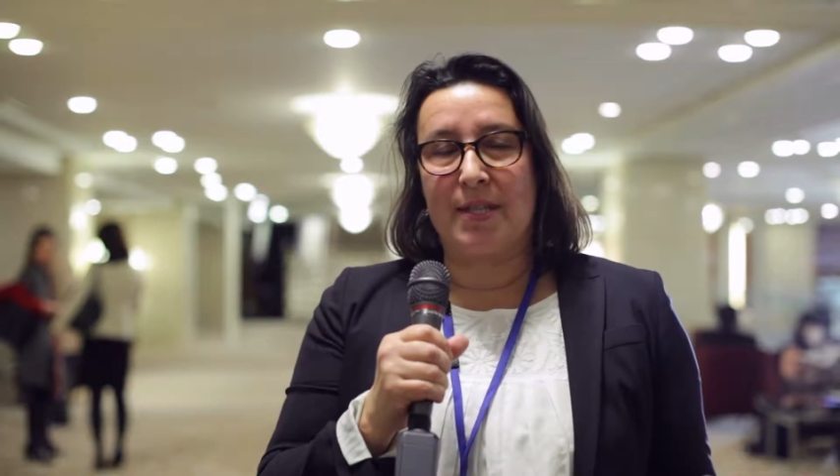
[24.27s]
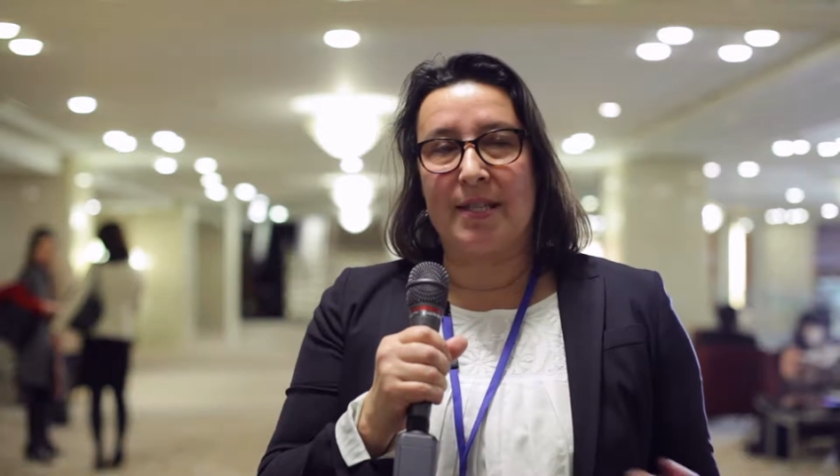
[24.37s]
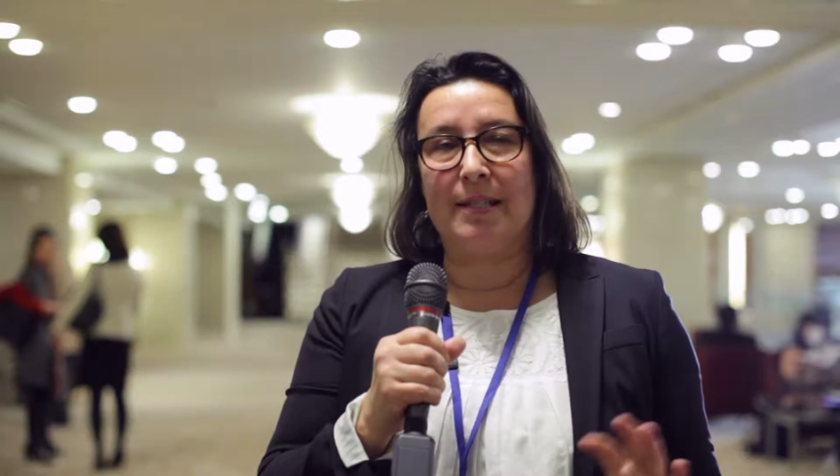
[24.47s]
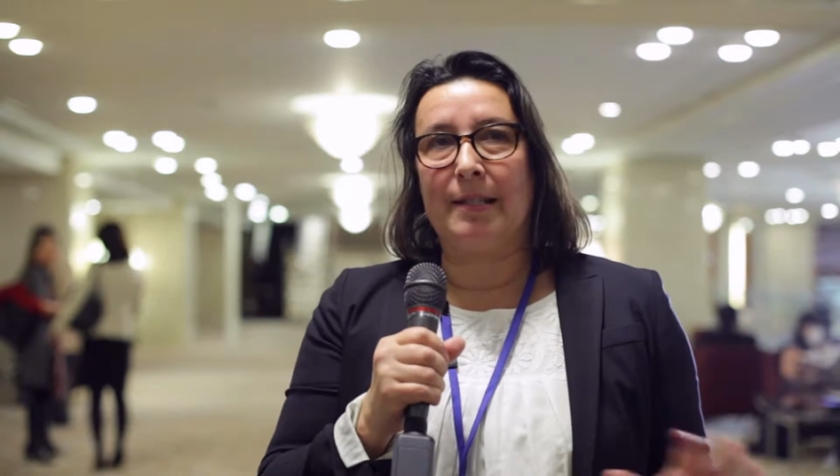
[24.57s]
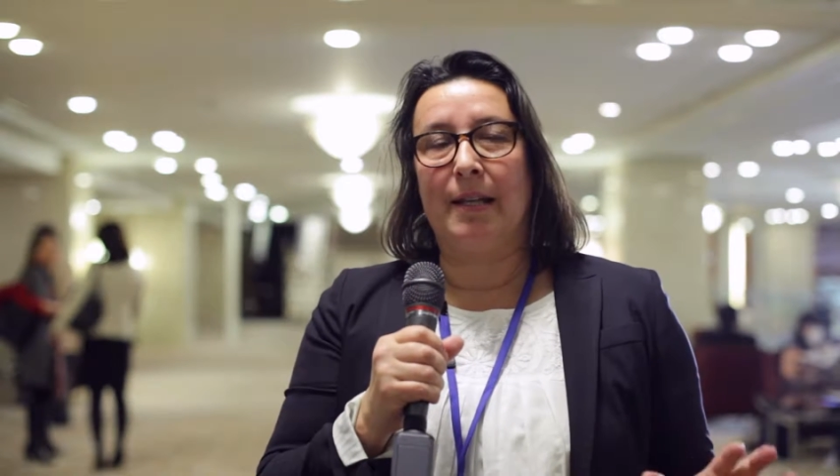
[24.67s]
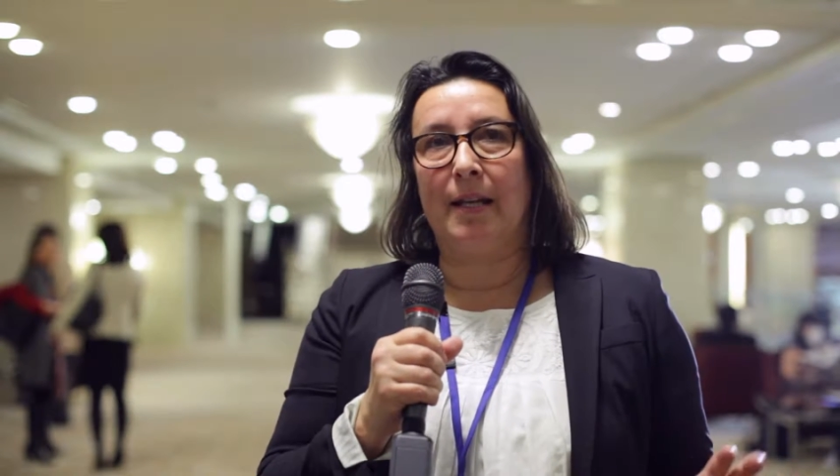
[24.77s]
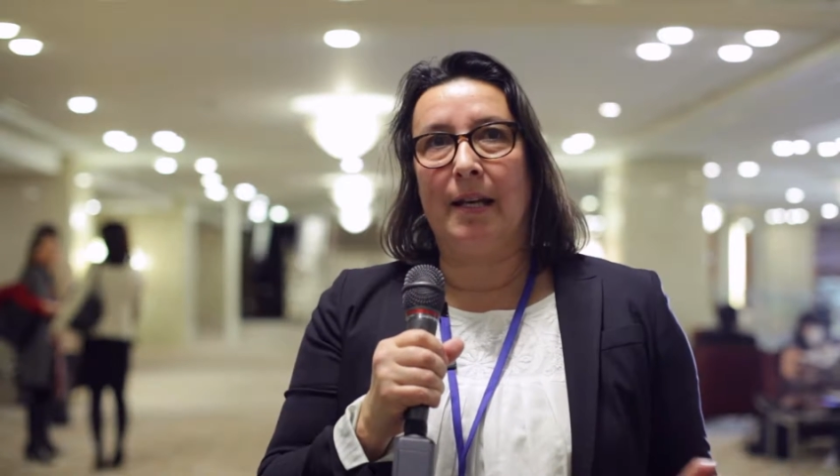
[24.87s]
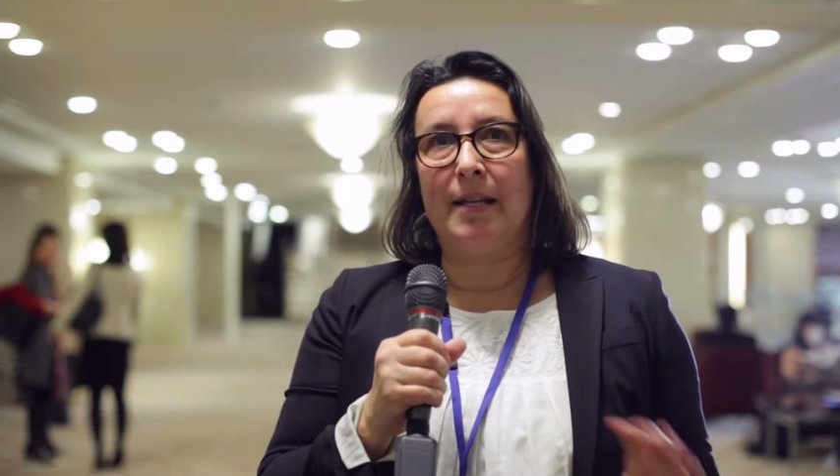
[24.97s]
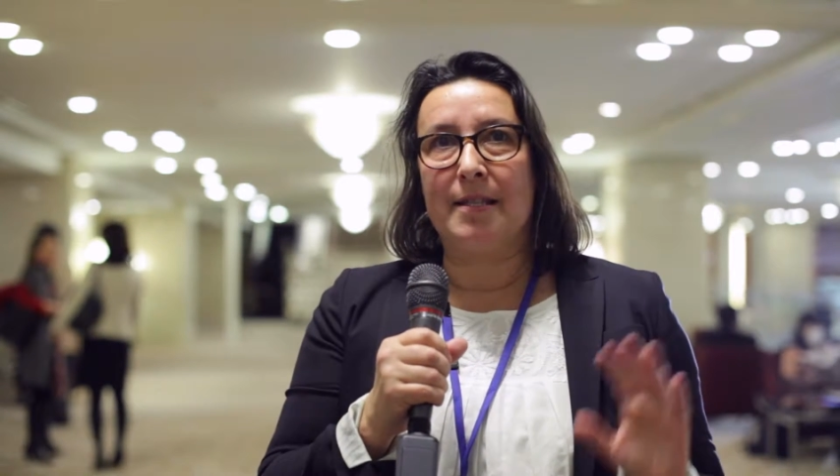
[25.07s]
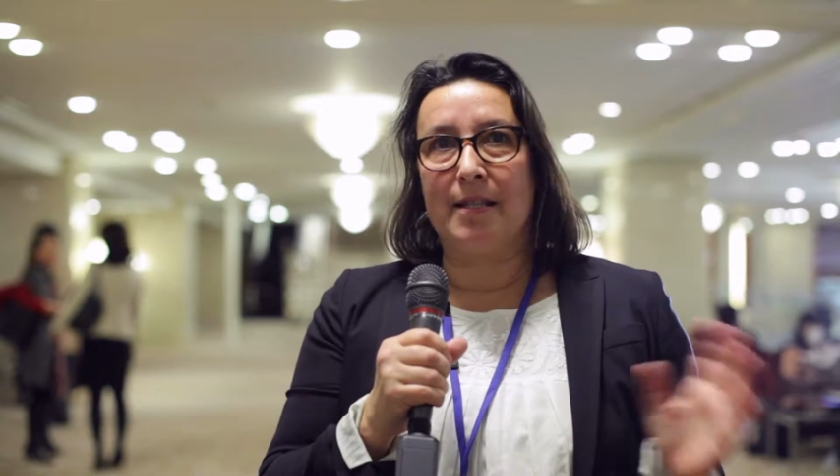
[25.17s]
sitting
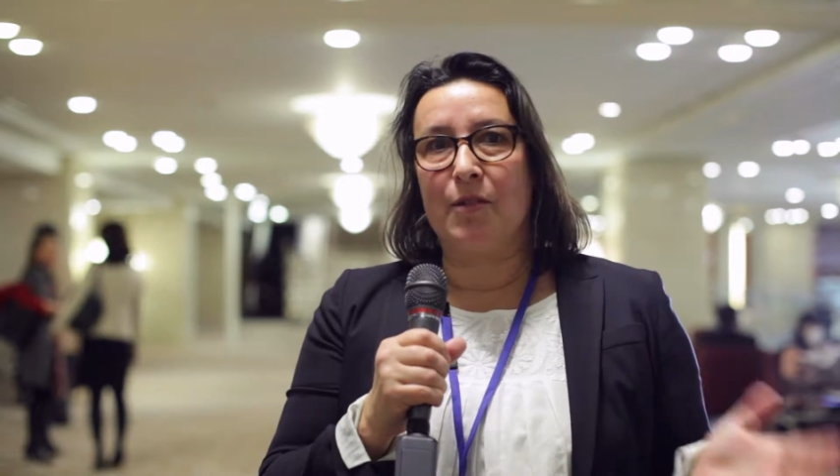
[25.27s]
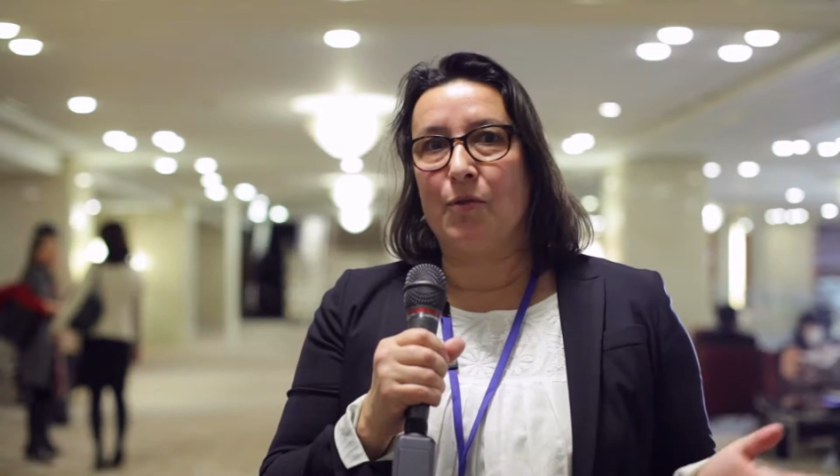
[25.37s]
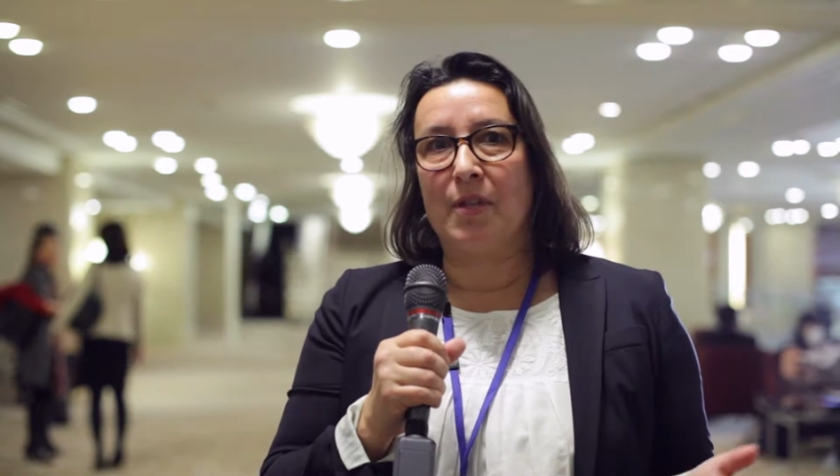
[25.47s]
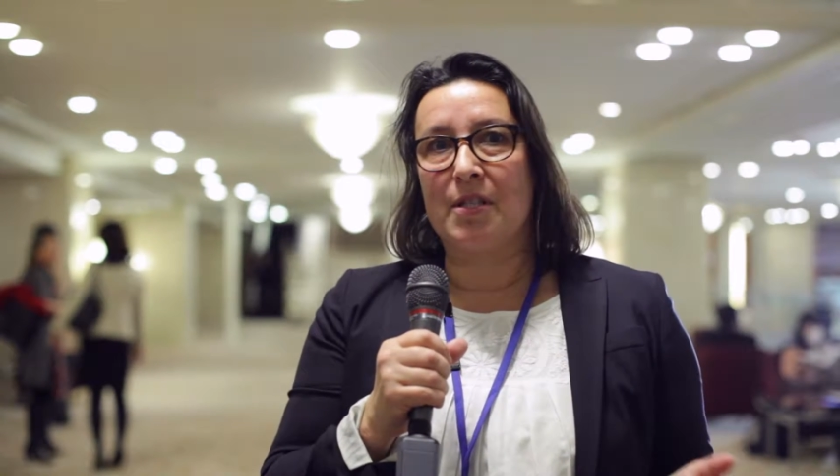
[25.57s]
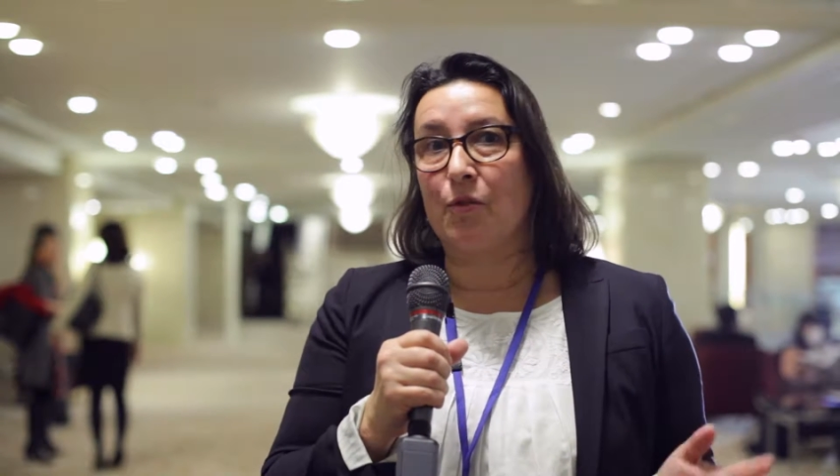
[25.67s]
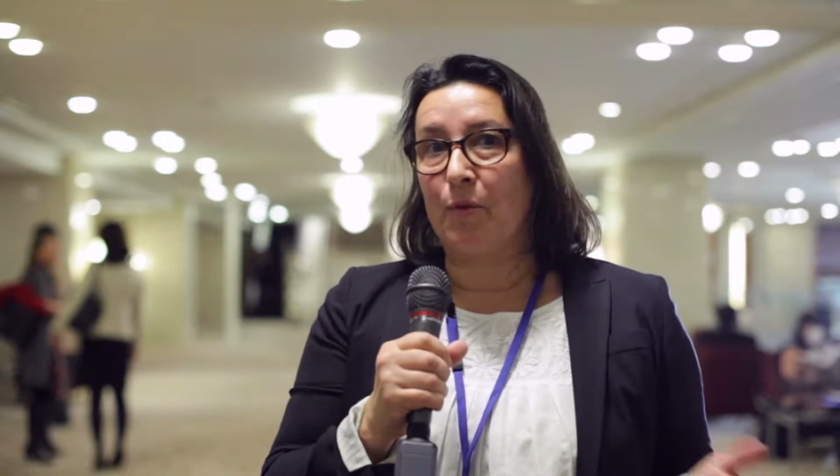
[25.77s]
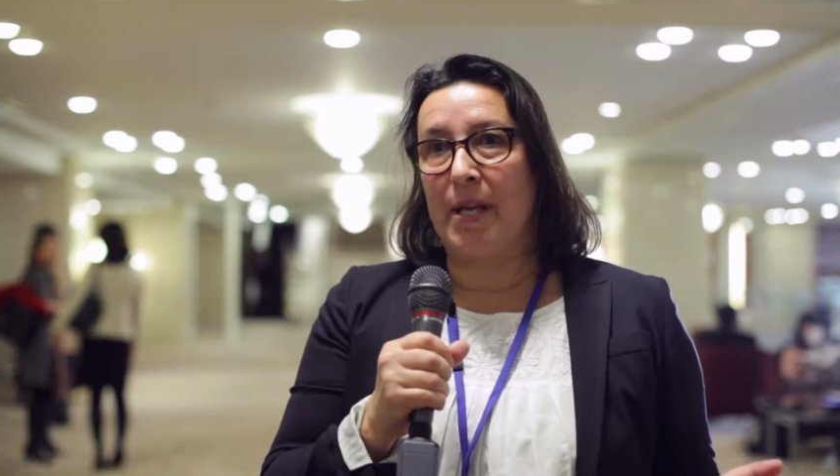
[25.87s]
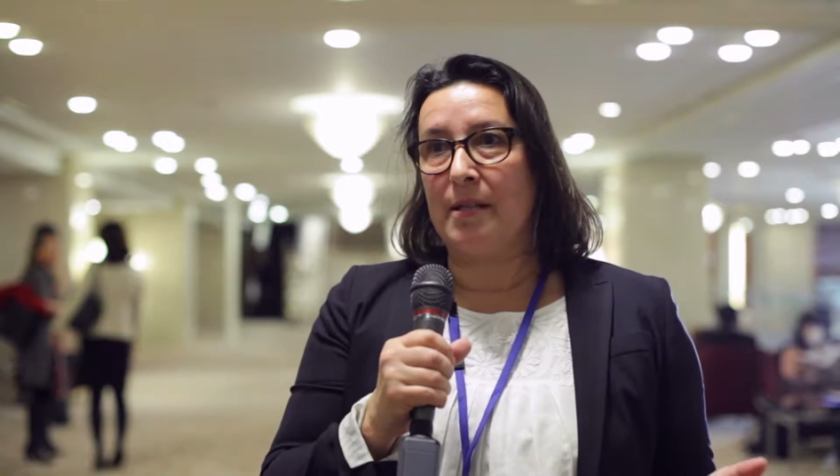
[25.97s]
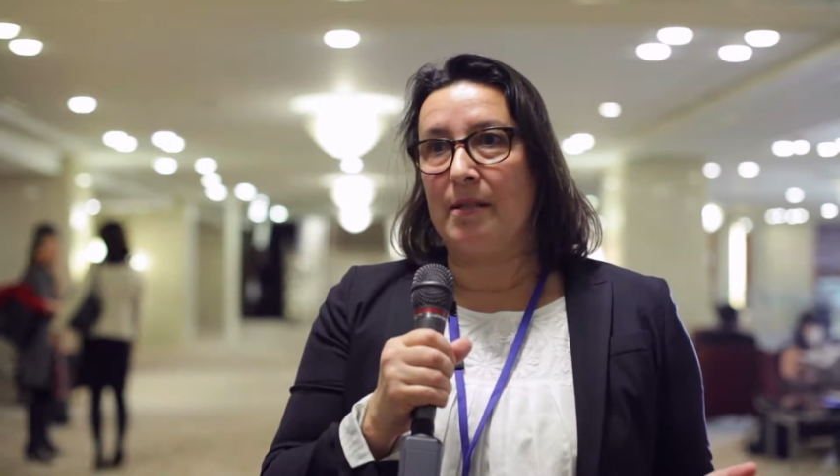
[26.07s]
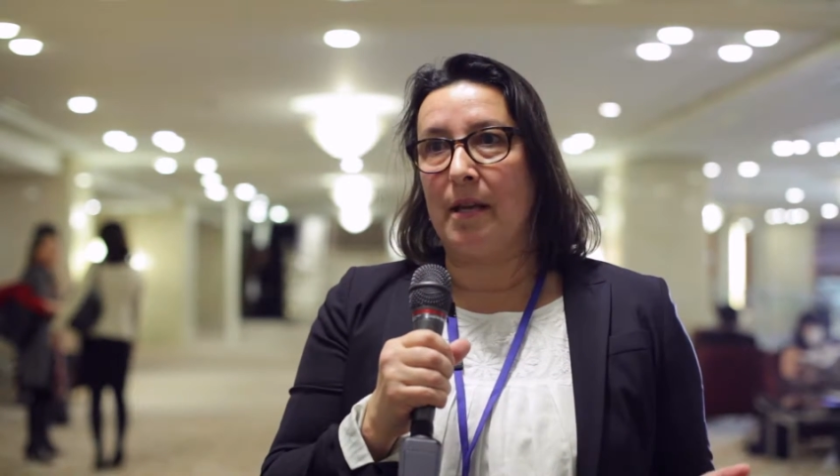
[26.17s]
and listening to these
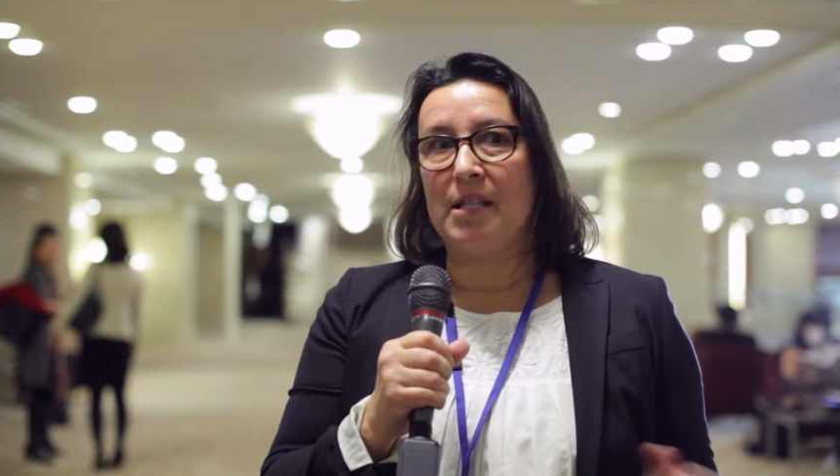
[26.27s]
great